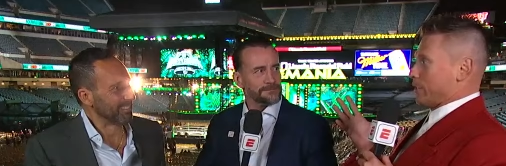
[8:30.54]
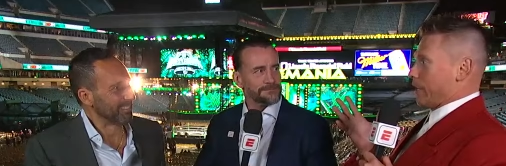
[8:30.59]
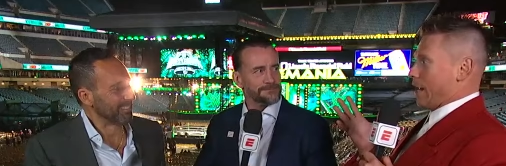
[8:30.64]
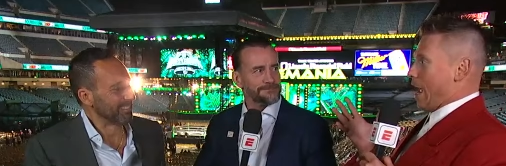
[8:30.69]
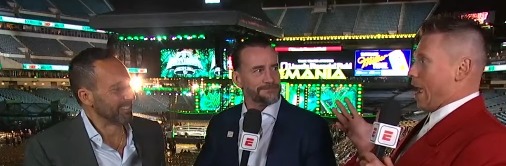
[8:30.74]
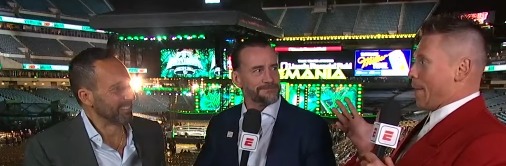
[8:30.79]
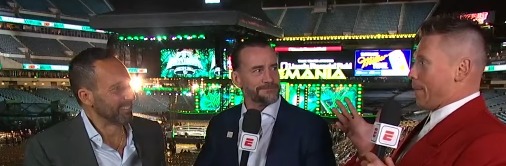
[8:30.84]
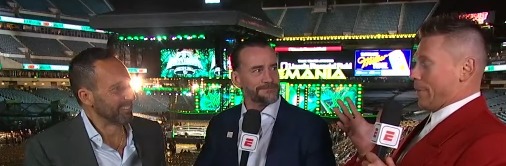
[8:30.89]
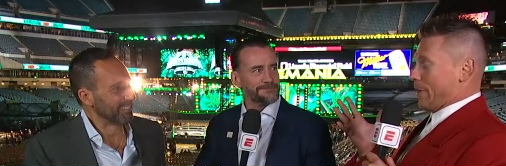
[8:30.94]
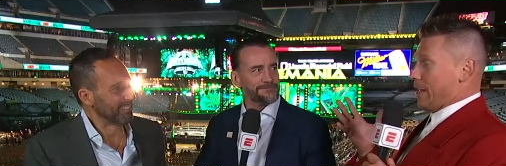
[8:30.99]
Speaker 1: going to
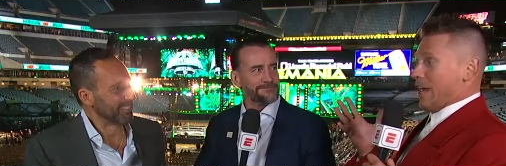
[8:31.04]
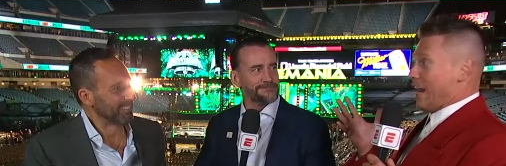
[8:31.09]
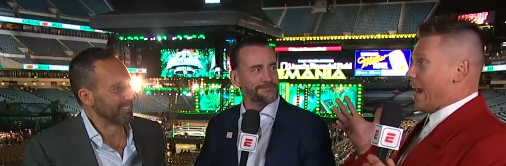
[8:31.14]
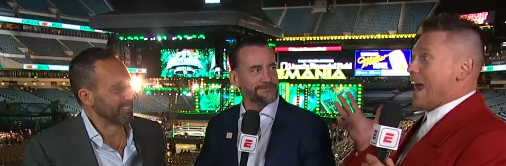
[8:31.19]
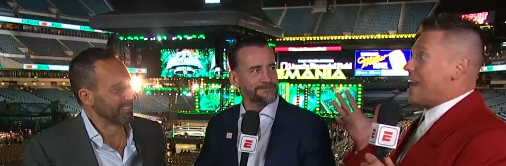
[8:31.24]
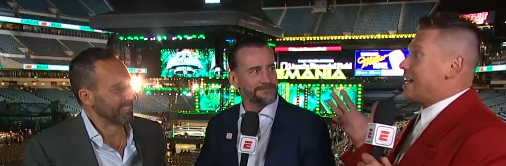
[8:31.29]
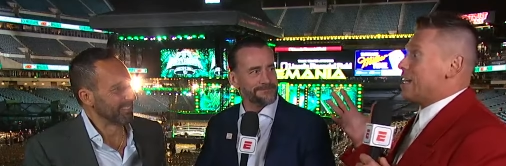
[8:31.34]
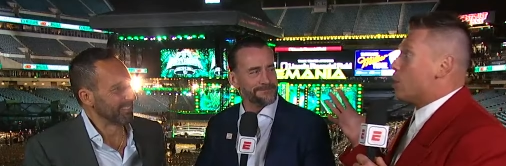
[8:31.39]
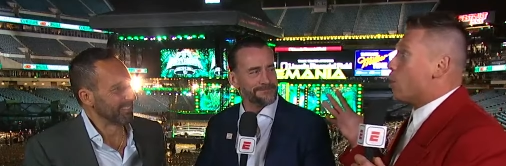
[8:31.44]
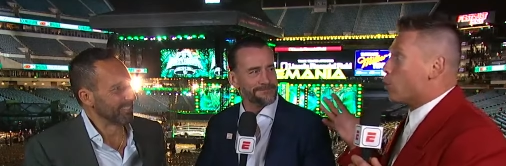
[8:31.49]
happen, and I
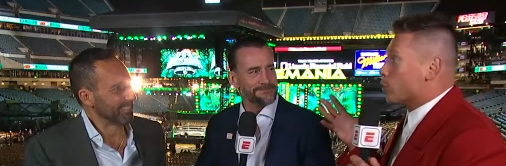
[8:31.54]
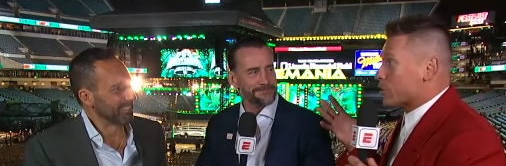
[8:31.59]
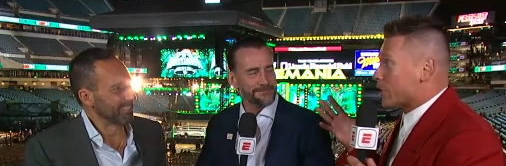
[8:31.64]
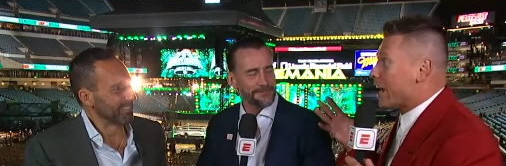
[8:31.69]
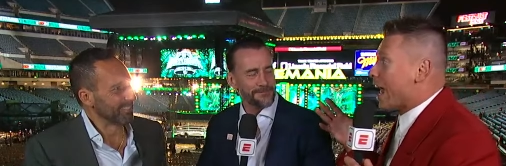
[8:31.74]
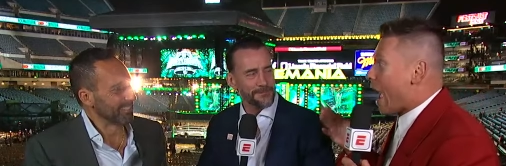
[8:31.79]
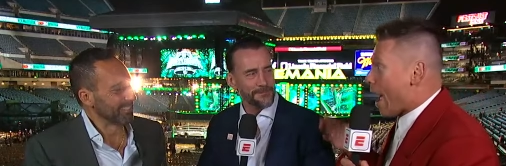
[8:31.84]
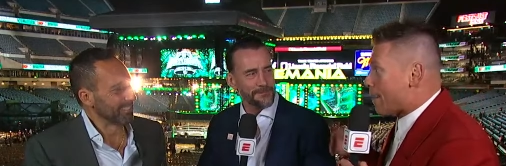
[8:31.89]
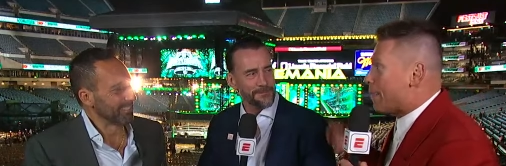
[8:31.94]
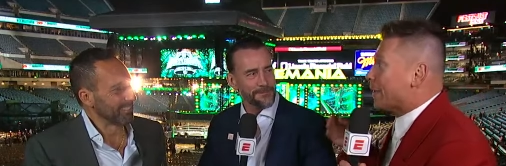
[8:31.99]
didn't know it was going
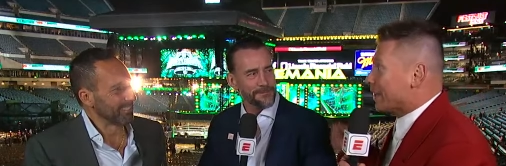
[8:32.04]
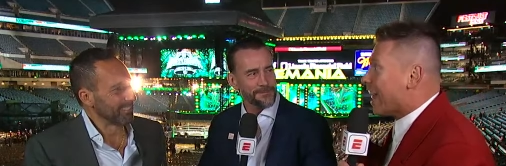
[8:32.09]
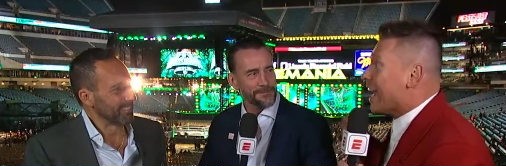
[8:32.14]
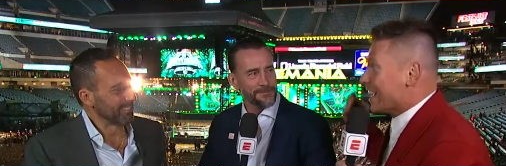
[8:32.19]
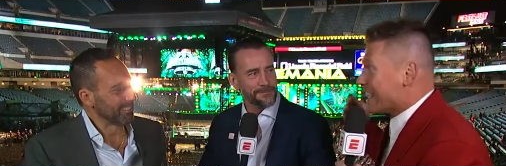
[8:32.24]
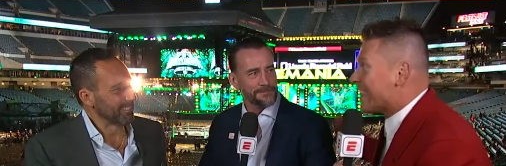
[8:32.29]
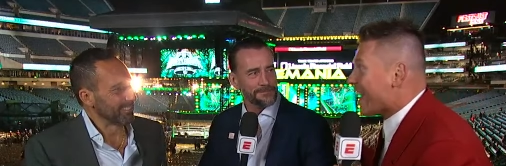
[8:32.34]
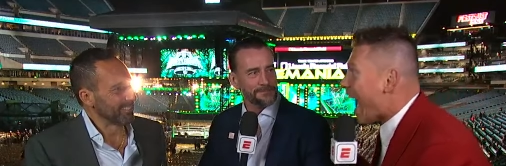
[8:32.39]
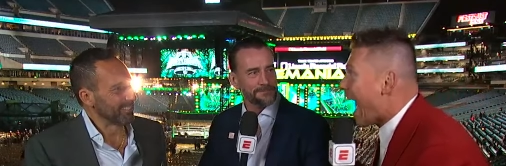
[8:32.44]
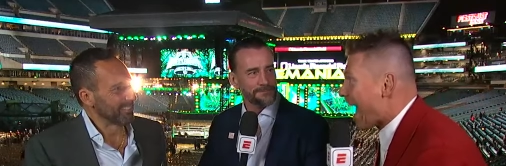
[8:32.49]
to happen
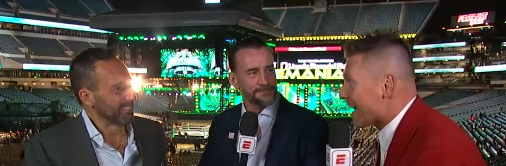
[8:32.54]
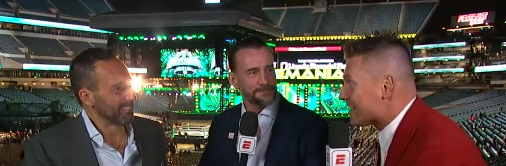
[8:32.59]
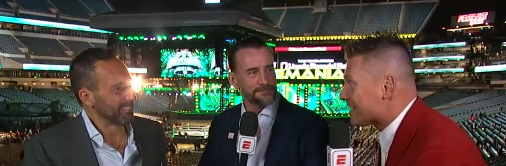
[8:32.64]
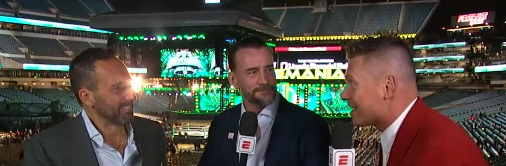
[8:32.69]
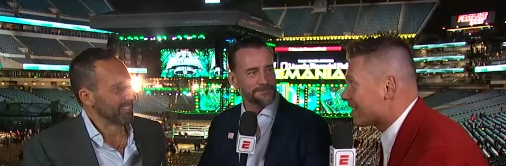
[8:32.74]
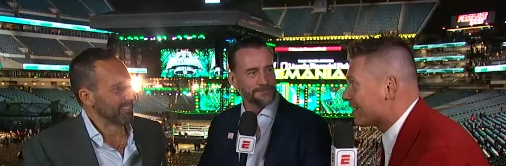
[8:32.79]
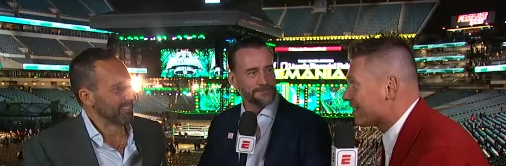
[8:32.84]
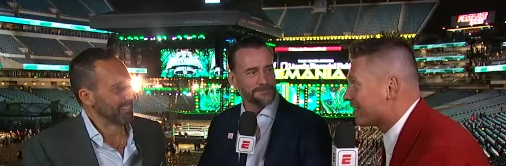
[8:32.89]
like that."